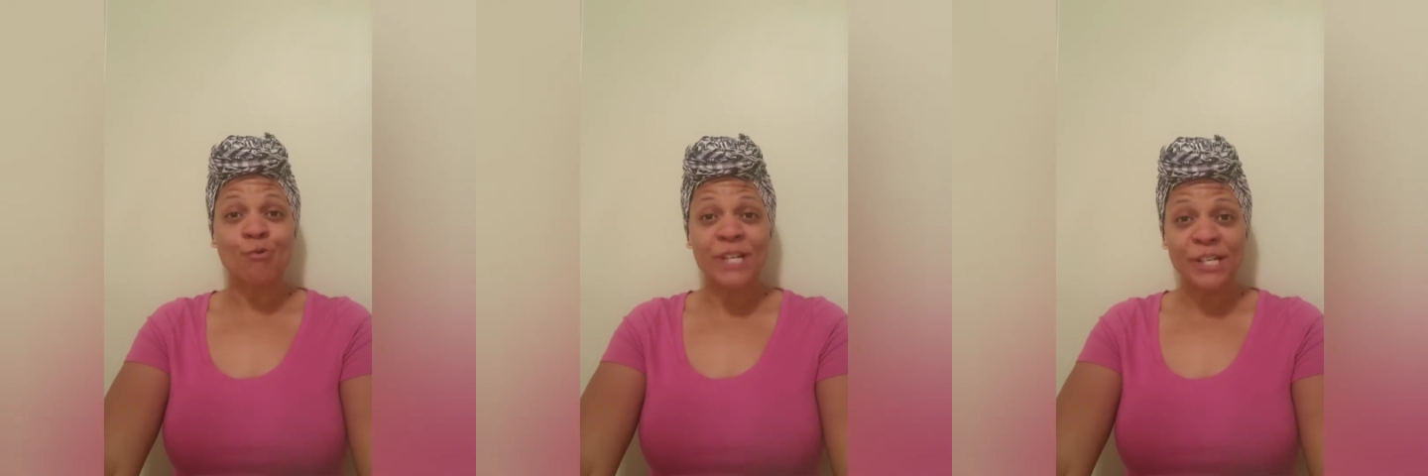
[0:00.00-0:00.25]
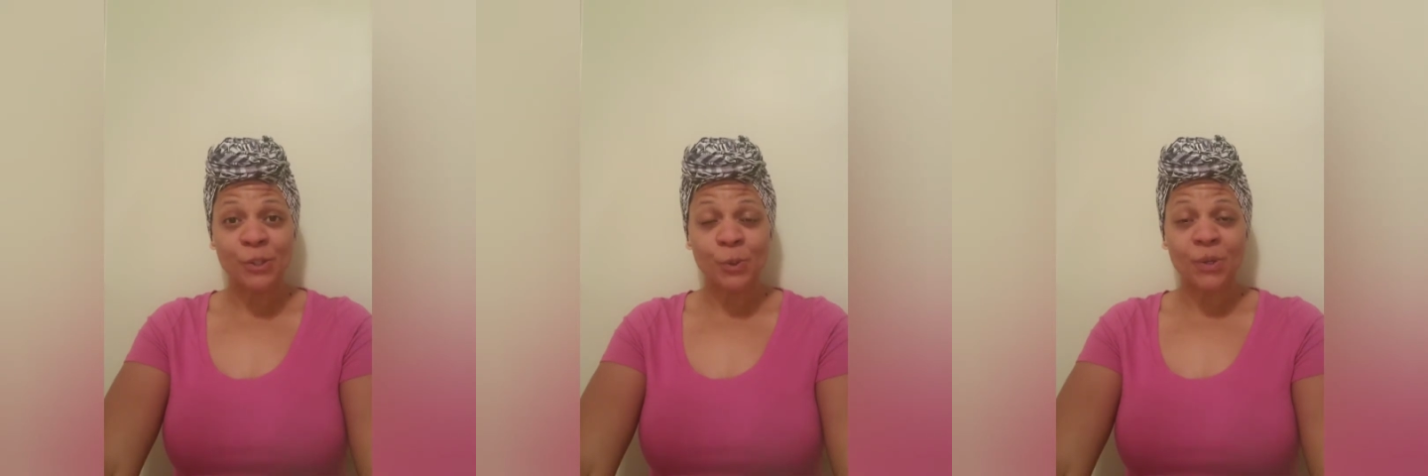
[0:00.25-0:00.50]

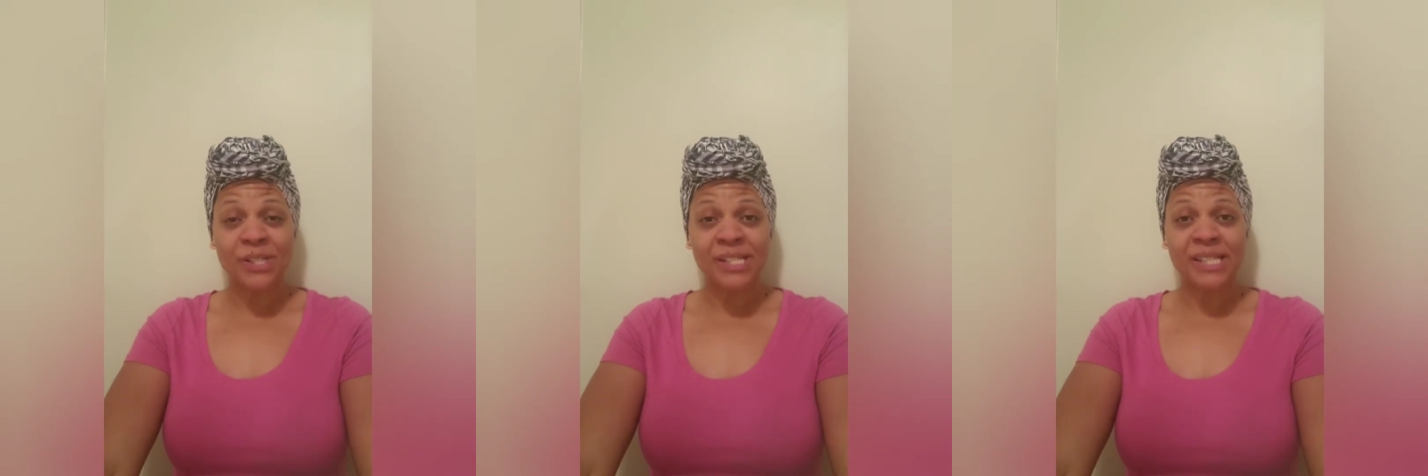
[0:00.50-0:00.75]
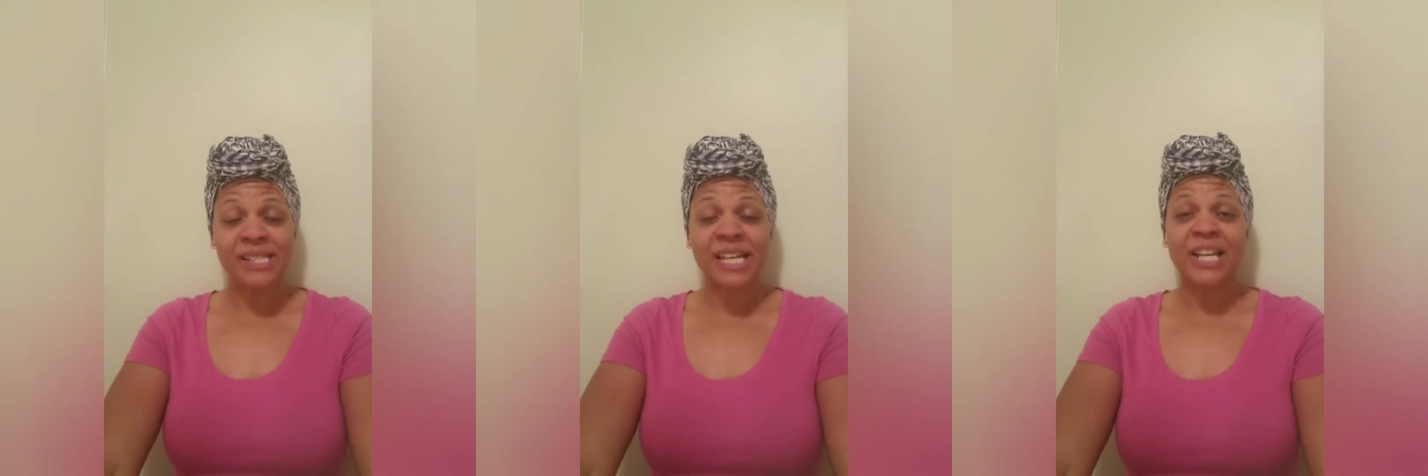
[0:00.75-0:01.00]

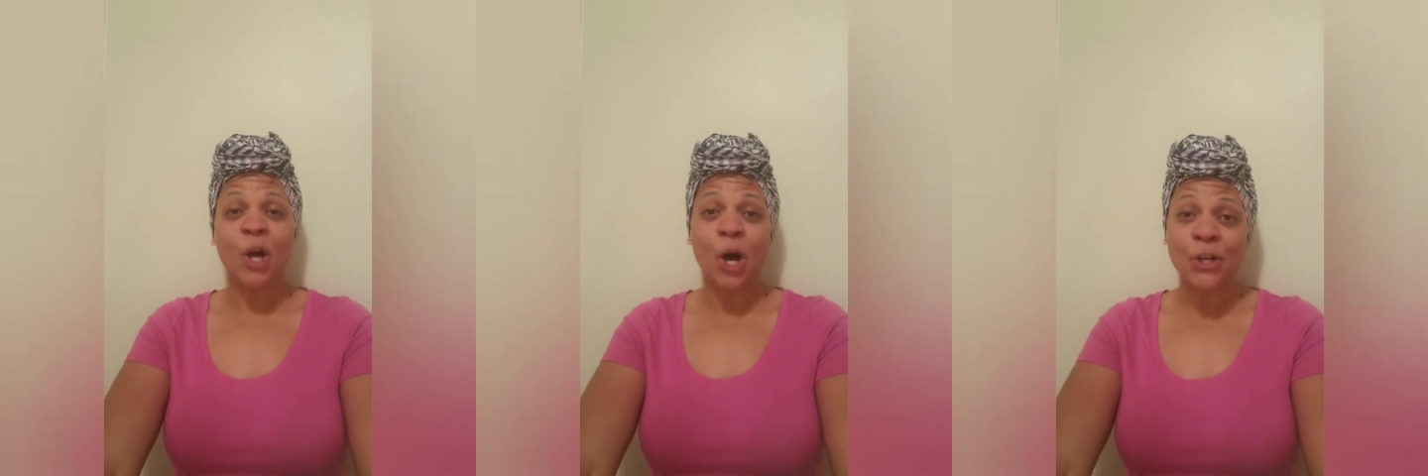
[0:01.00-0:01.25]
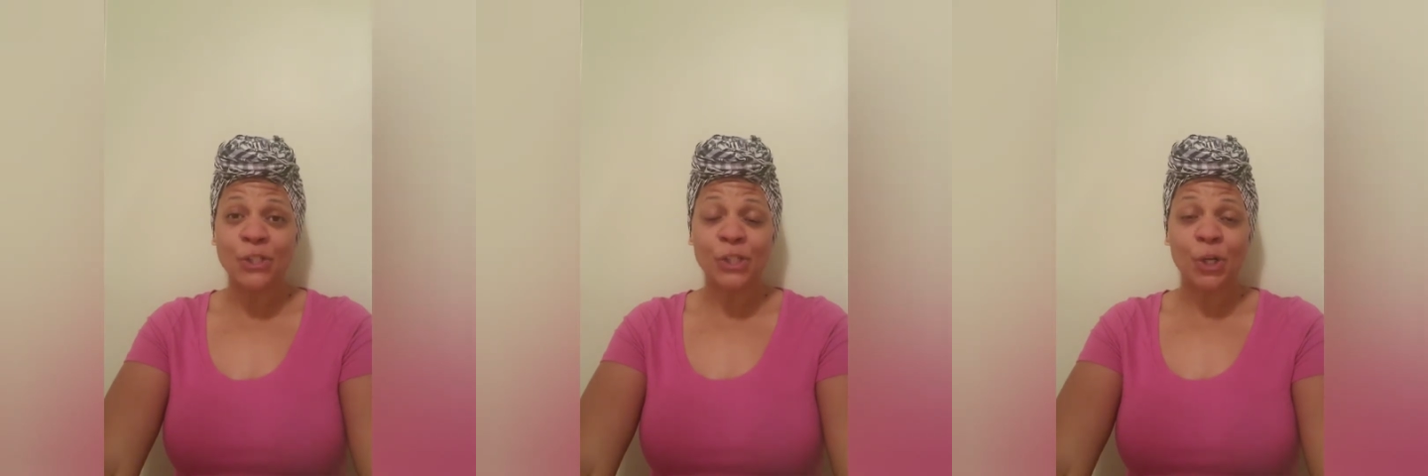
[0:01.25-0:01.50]
resources, and
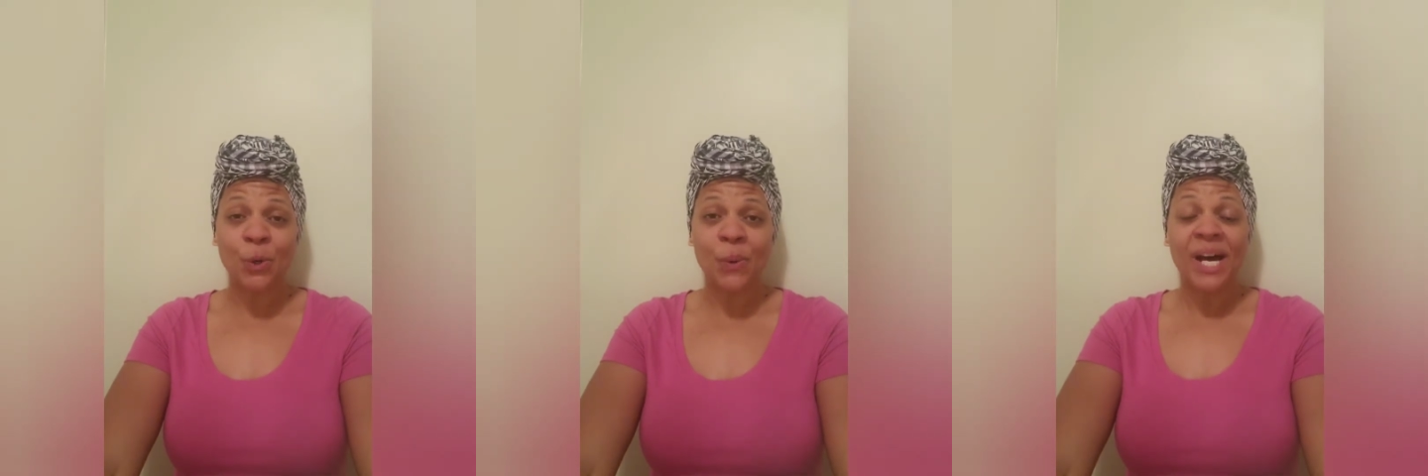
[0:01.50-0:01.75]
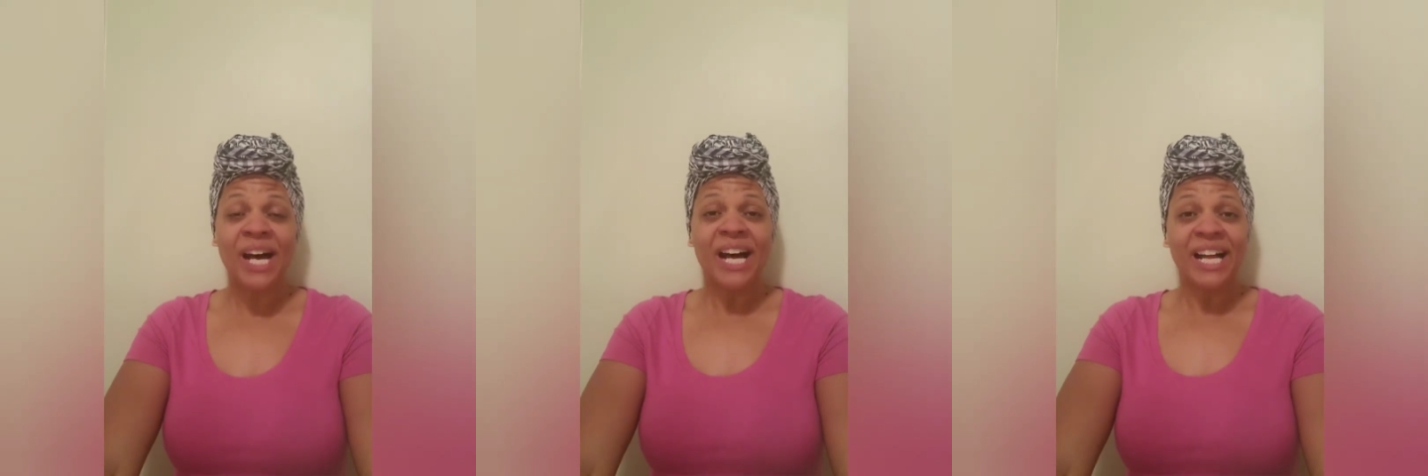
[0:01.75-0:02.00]
also